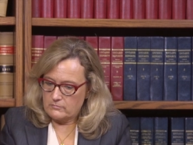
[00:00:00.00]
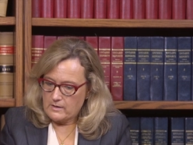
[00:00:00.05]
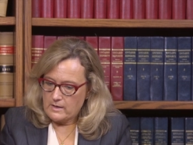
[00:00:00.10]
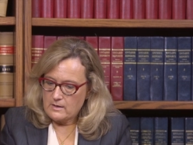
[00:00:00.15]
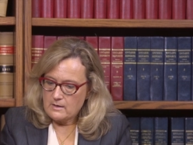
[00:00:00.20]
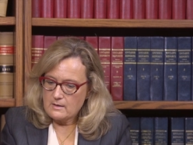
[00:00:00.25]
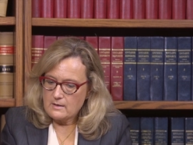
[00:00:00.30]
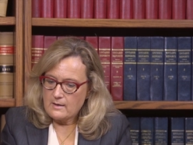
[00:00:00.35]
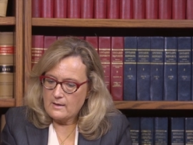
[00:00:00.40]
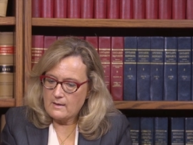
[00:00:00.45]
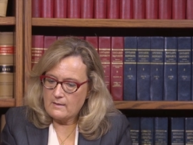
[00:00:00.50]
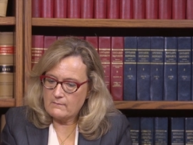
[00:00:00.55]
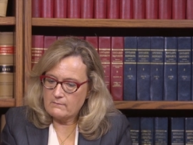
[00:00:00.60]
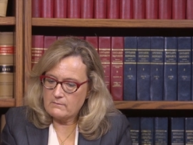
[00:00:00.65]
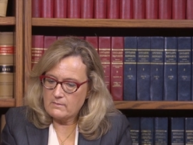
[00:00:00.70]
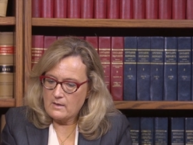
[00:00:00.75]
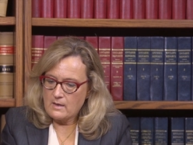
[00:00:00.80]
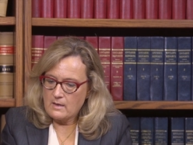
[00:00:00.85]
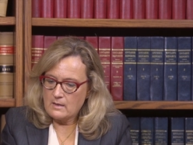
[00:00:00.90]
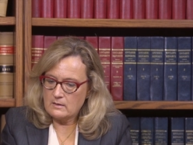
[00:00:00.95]
Right? right.
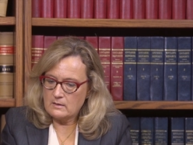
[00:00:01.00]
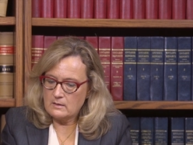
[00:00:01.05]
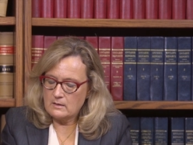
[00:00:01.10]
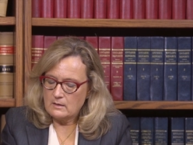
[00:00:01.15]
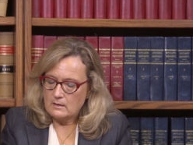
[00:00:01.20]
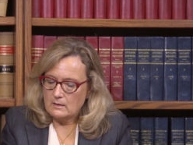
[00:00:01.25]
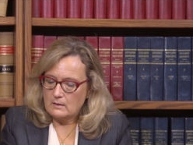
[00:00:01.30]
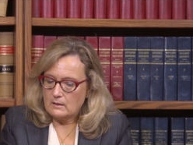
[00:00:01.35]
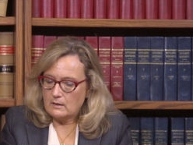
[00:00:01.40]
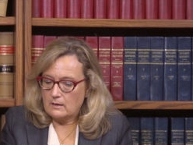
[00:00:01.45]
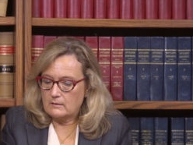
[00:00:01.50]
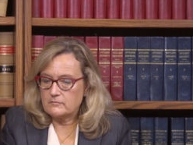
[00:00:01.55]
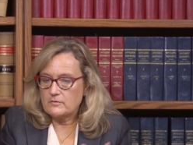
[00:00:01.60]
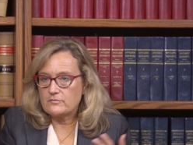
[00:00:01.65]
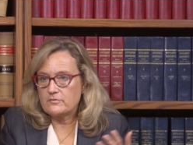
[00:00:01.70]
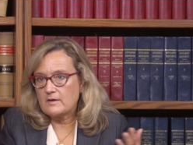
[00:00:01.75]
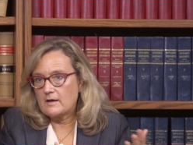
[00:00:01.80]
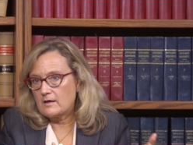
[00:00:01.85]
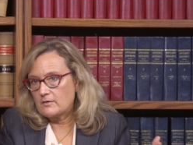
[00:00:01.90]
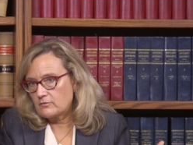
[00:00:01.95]
And then
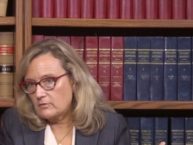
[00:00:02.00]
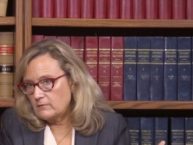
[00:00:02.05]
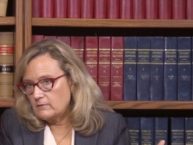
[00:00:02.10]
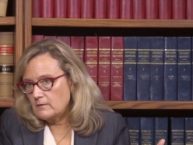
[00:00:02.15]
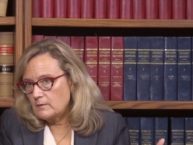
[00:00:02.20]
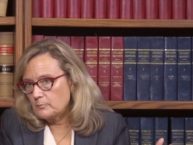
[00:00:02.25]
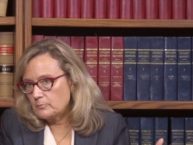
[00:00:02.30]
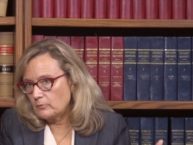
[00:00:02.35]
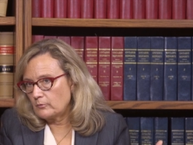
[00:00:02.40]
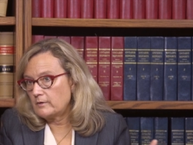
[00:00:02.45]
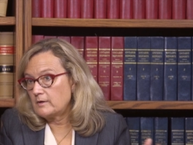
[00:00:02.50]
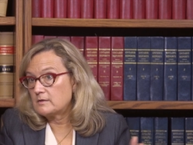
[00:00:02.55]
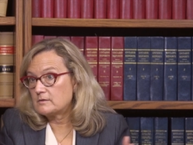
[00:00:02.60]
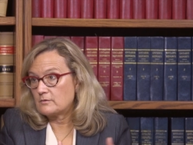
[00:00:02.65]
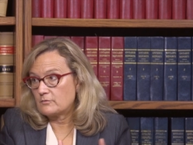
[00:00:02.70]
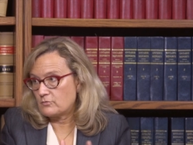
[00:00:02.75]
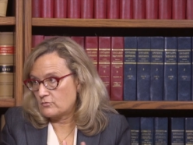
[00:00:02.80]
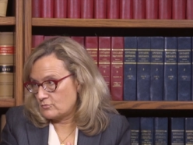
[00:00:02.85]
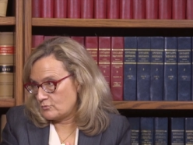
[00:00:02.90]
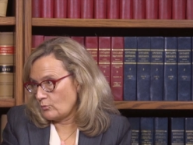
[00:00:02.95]
obviously asking the employee
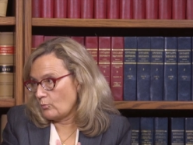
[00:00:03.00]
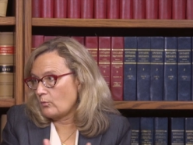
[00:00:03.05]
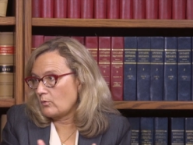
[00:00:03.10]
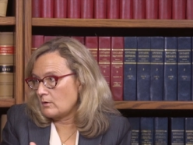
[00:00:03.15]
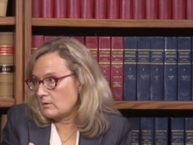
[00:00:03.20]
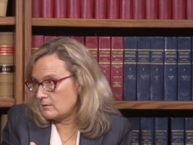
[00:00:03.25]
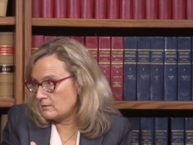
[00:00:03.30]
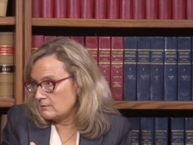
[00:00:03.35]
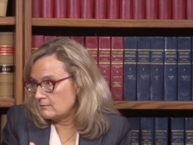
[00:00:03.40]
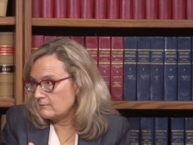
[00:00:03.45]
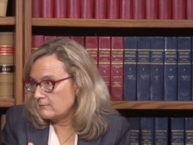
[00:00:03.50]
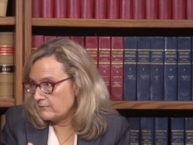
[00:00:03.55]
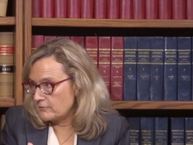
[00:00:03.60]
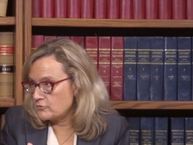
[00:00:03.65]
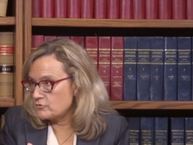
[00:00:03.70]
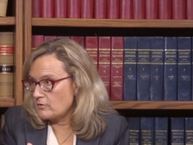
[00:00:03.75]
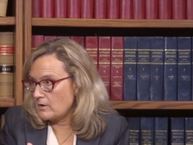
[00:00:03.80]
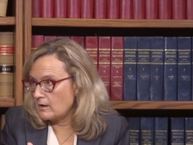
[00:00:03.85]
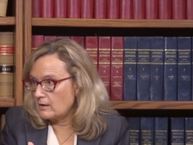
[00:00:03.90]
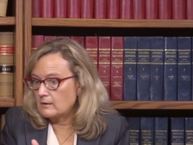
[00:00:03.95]
to store
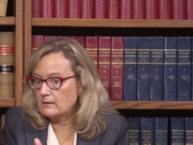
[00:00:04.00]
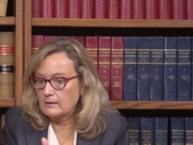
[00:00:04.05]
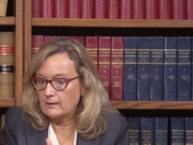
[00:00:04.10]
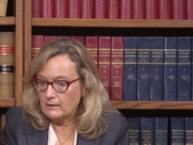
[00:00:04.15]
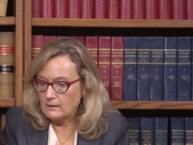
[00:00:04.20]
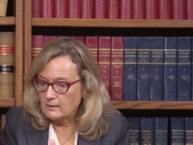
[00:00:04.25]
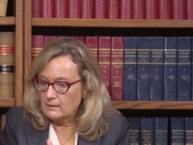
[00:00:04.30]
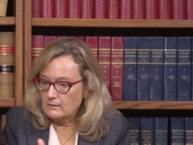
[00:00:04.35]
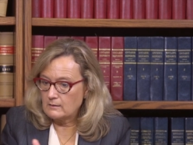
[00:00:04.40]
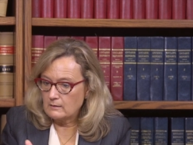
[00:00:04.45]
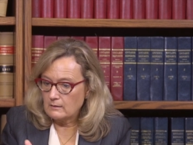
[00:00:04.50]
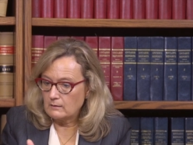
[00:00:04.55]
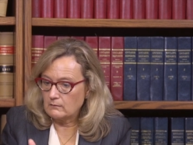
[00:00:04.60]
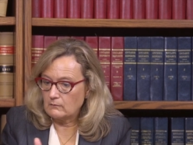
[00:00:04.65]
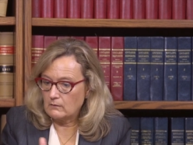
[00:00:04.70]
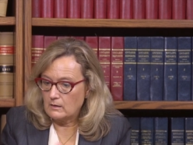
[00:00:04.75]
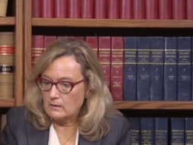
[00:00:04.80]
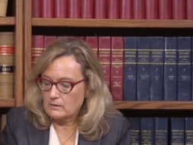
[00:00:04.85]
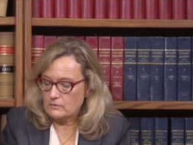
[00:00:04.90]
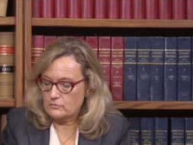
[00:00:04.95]
the drug in a
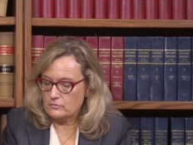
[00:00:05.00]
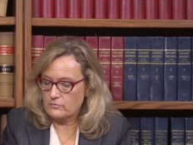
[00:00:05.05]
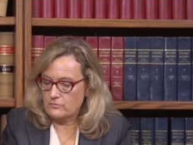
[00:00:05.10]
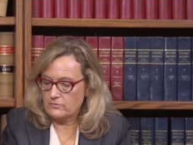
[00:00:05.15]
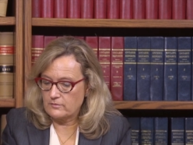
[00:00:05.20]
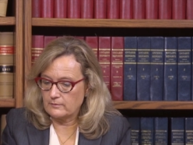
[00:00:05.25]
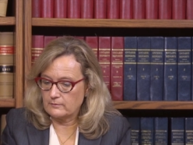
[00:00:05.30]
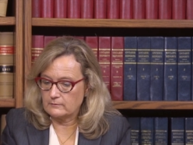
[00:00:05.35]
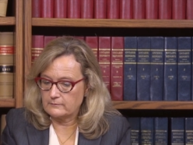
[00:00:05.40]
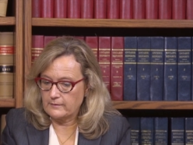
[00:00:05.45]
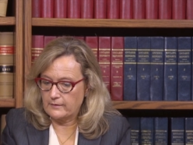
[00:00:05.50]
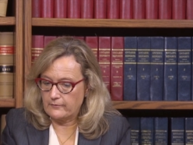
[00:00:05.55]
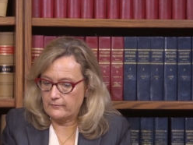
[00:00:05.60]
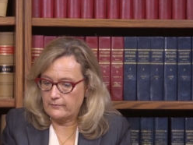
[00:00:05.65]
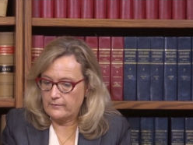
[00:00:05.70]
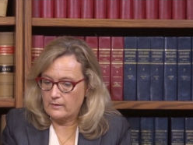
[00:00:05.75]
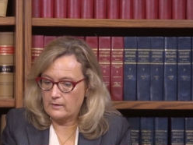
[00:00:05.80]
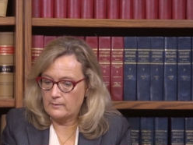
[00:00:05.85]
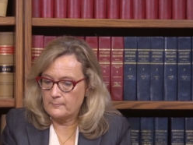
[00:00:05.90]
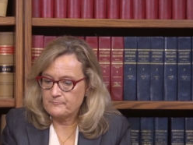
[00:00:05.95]
locked or sealed
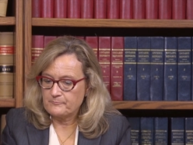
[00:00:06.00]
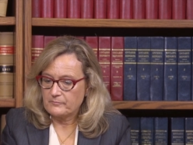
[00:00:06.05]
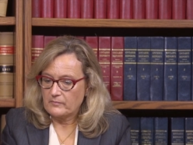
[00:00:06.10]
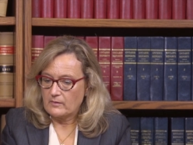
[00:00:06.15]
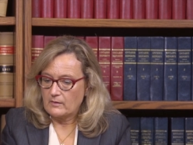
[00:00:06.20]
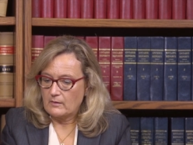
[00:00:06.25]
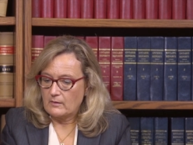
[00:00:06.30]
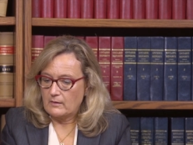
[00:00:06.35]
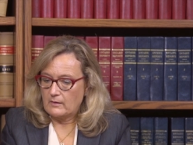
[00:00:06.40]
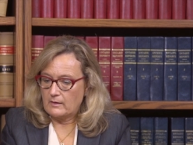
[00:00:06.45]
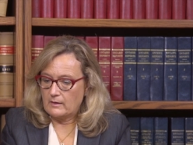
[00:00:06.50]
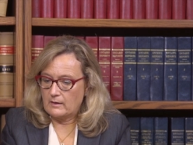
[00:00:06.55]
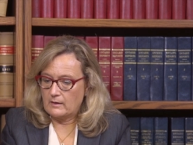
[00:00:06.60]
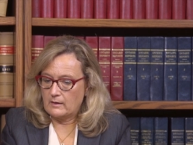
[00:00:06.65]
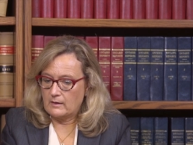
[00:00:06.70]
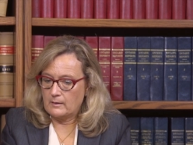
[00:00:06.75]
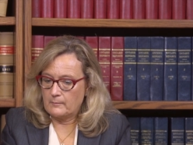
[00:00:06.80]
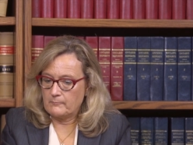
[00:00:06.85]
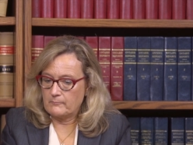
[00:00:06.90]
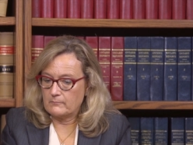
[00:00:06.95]
area.
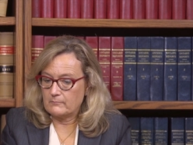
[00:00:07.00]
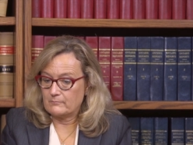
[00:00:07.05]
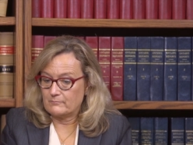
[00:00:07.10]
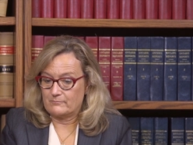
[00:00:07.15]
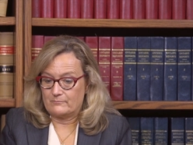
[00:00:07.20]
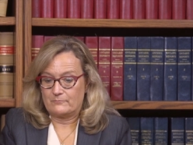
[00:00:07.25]
Um,